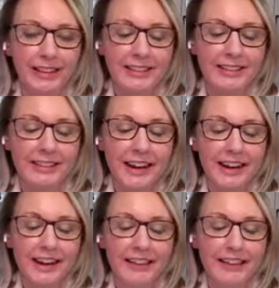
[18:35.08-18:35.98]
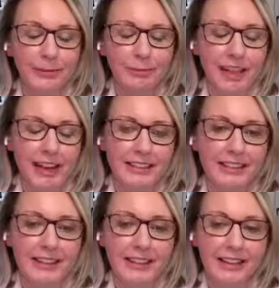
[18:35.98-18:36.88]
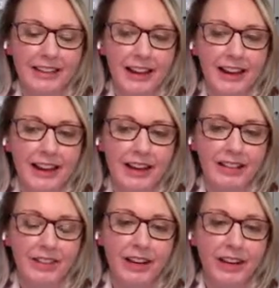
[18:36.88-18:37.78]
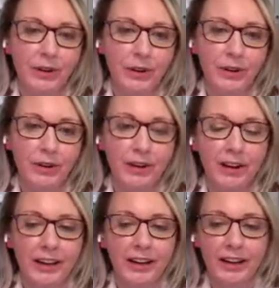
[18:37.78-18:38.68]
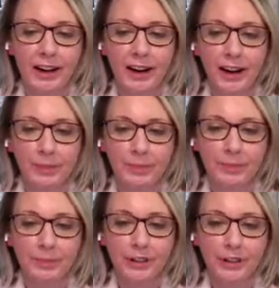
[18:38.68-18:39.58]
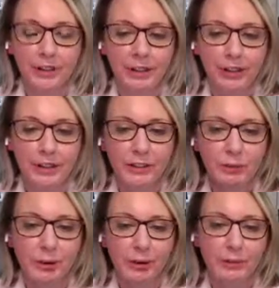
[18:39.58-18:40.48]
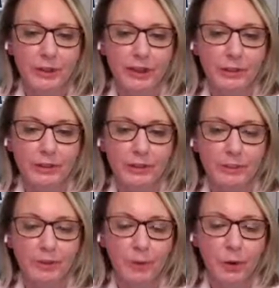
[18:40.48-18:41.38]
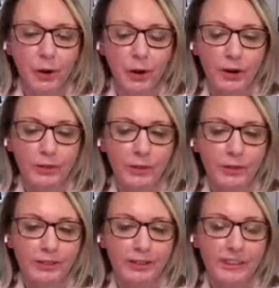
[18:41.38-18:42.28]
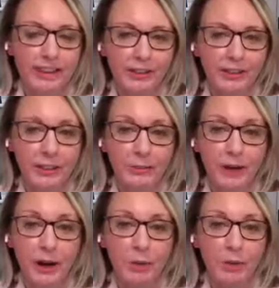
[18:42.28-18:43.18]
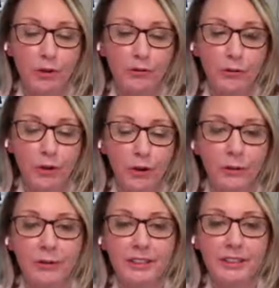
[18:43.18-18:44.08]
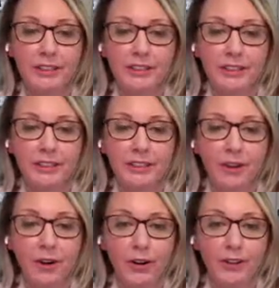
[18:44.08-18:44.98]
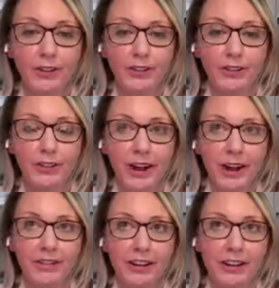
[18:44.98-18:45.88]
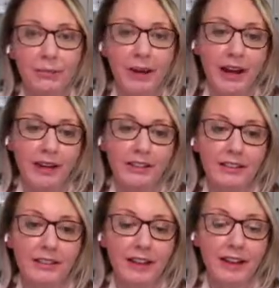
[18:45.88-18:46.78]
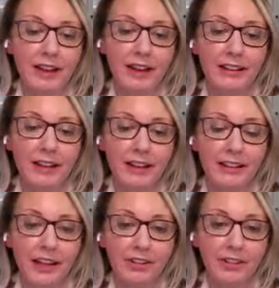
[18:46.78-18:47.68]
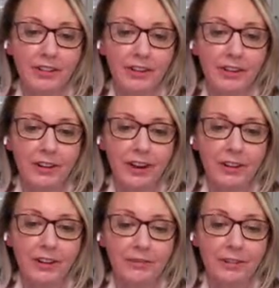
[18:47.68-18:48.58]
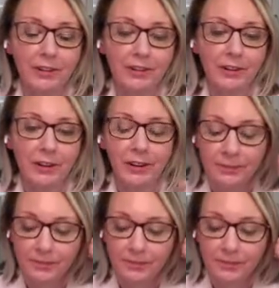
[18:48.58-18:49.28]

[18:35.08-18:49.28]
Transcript: less static, less plastic. And then as you get older, as your brain becomes more, those connections become more formed, it's harder to have an impact at that level of, you know,